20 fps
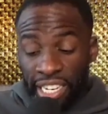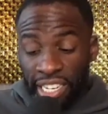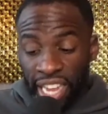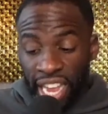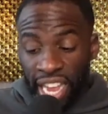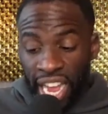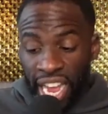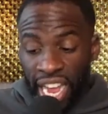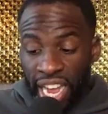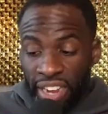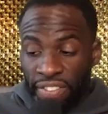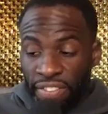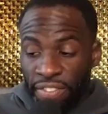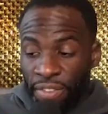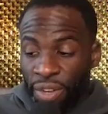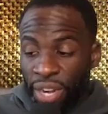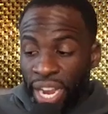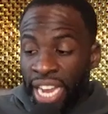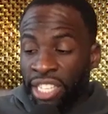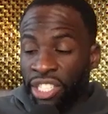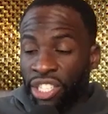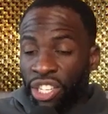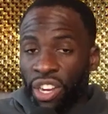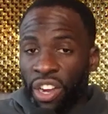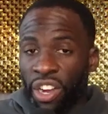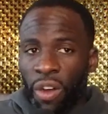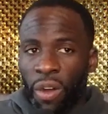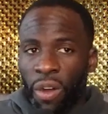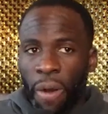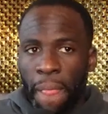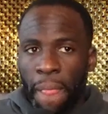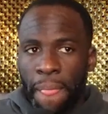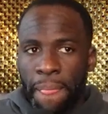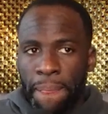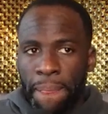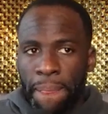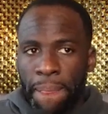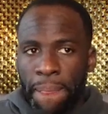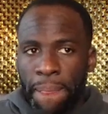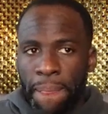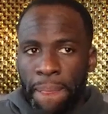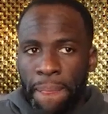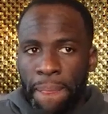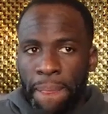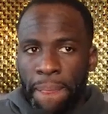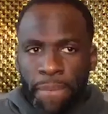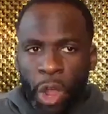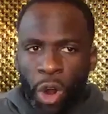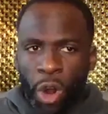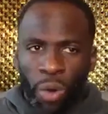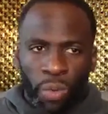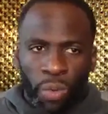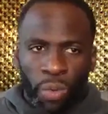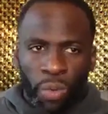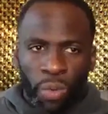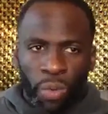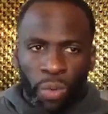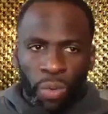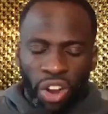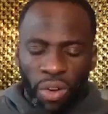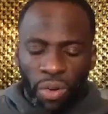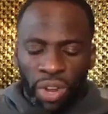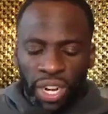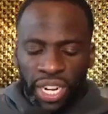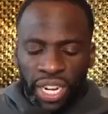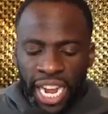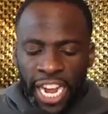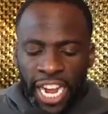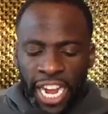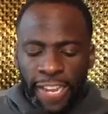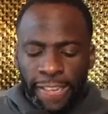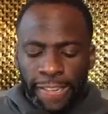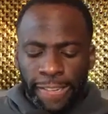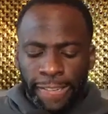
a few days ago or a week ago or whatnot.